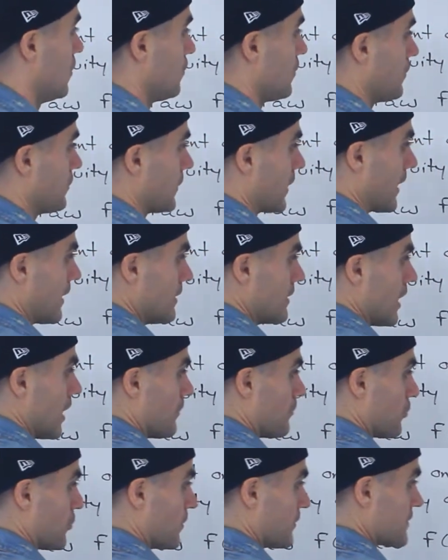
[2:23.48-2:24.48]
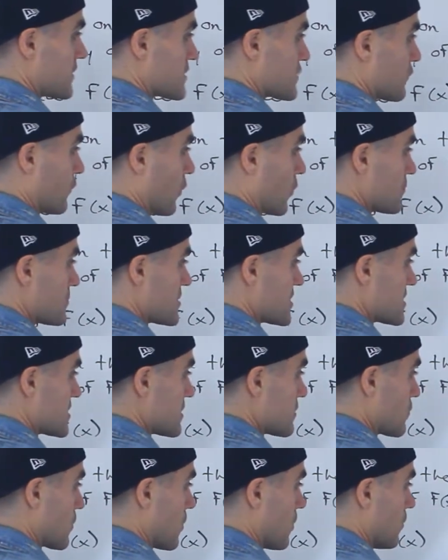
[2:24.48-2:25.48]
we would end up with this form
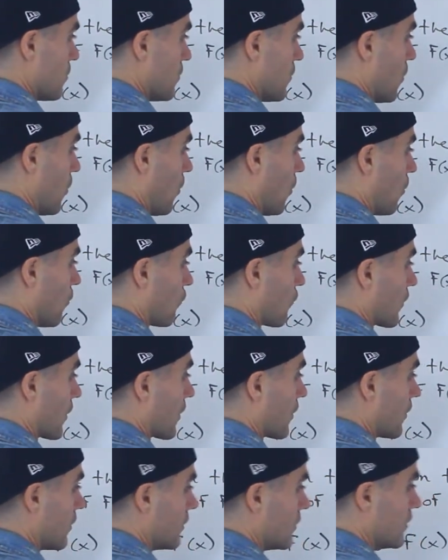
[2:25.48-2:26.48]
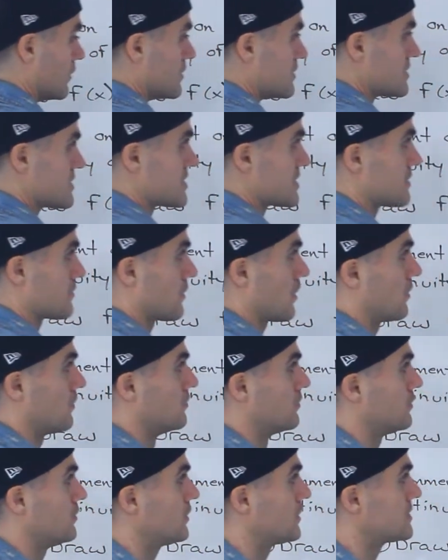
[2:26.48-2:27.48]
0 over 0.
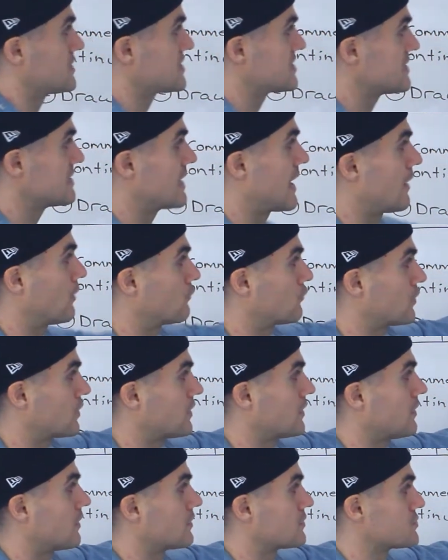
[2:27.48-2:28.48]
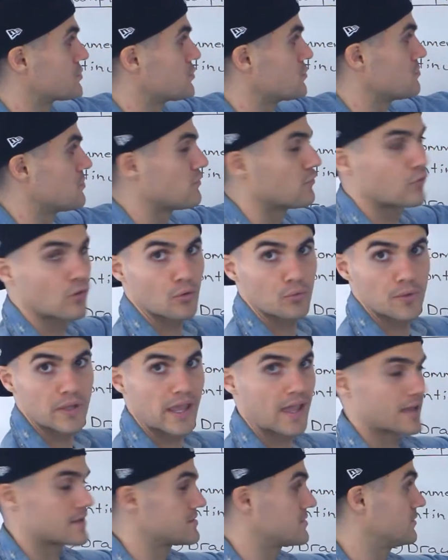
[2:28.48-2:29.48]
You can see that over here too before we
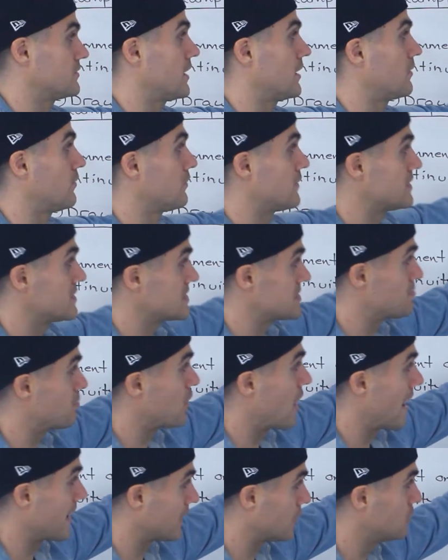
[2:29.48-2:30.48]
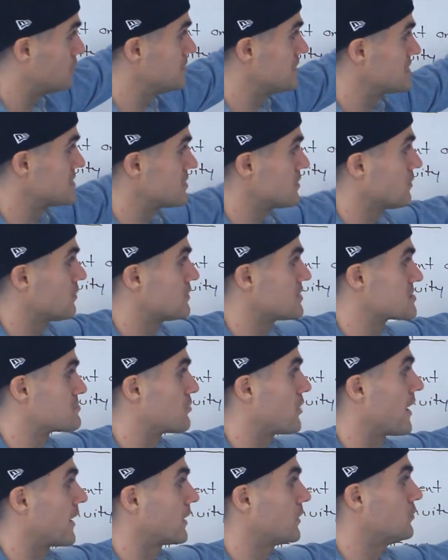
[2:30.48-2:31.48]
canceled out. This bracket would be zero, this
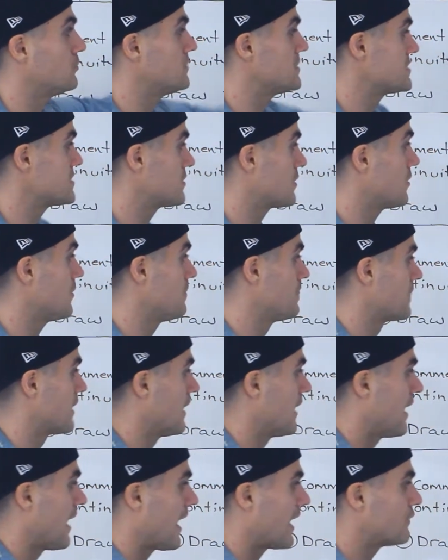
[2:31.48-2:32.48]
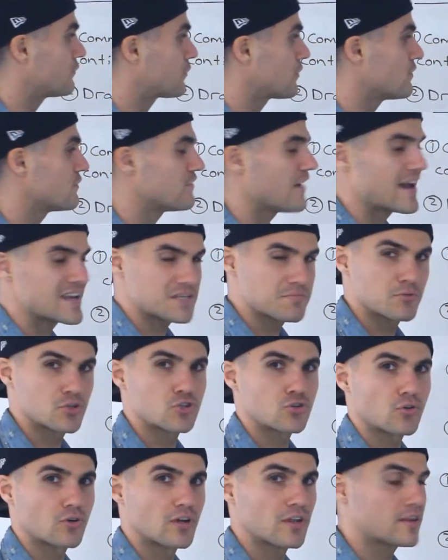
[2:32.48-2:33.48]
bracket would be zero. And for the vast
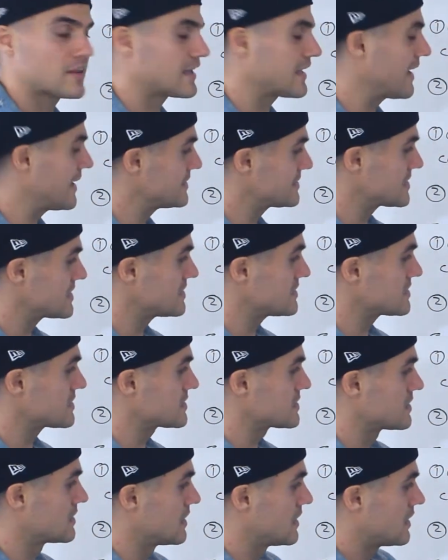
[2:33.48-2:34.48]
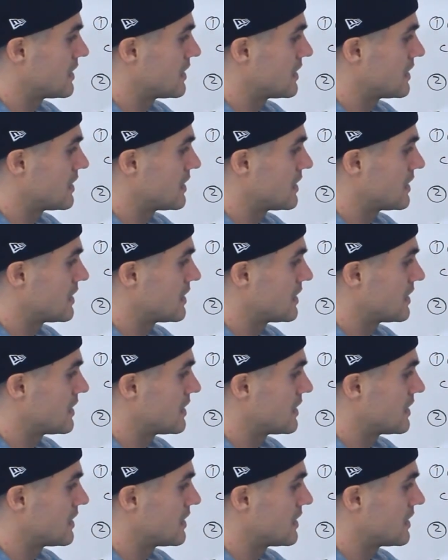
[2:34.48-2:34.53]
majority of the cases,